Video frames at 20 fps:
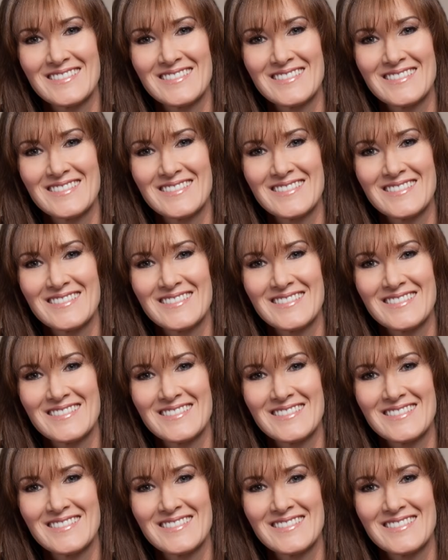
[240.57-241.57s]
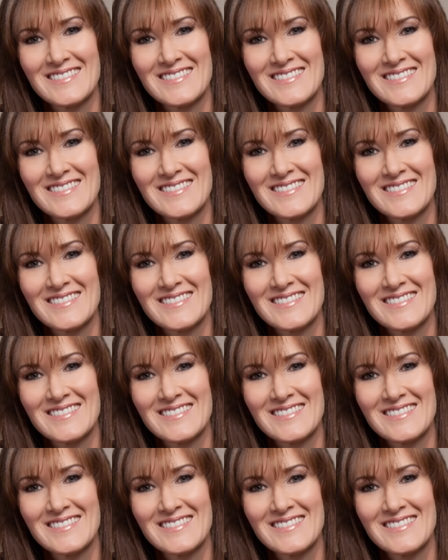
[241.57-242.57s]

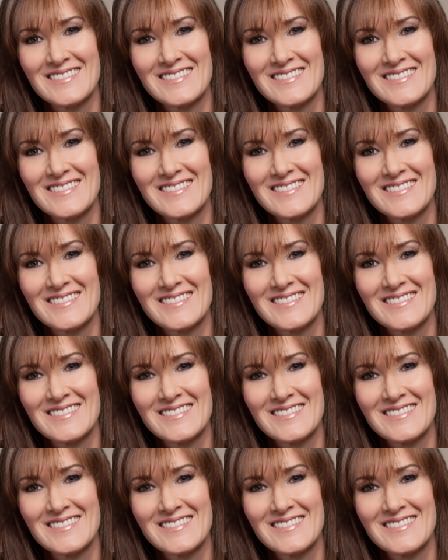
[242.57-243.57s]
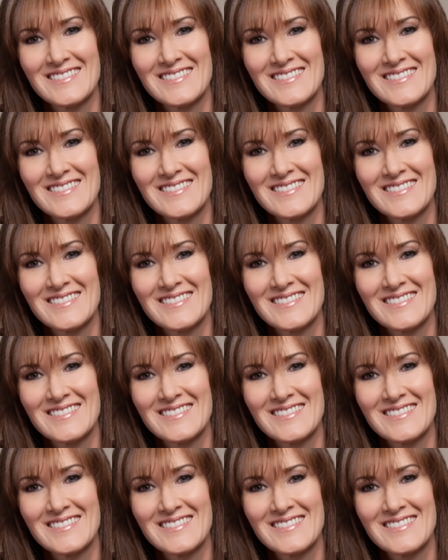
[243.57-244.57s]

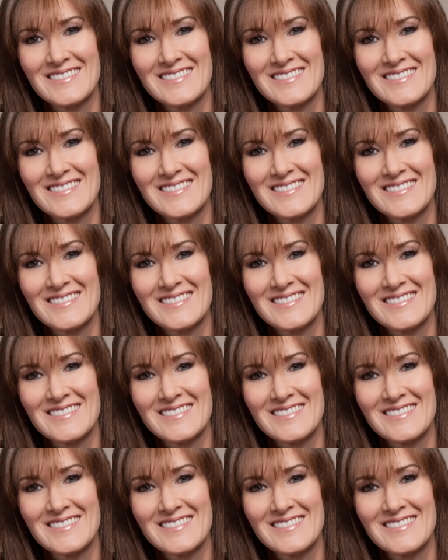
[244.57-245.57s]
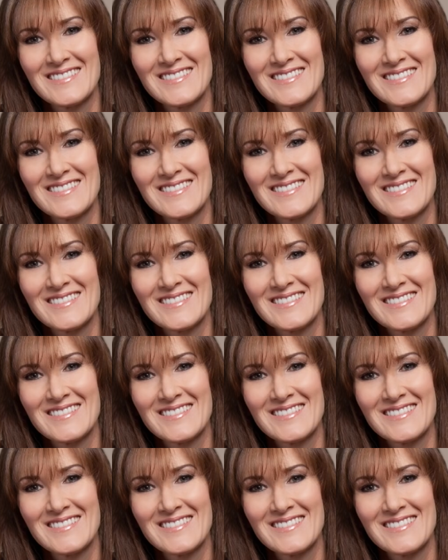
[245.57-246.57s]

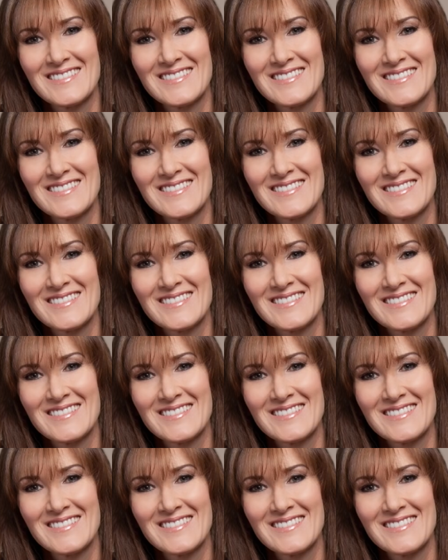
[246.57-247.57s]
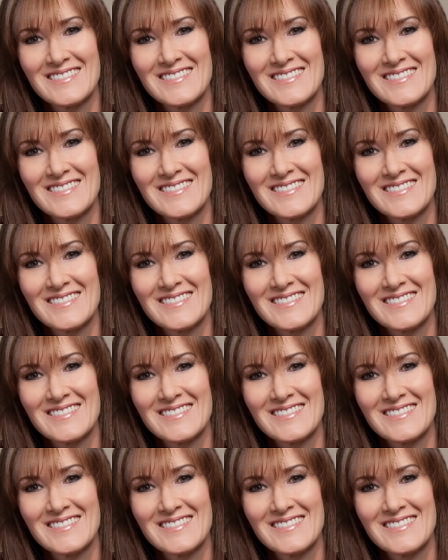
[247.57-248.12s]
[no speech]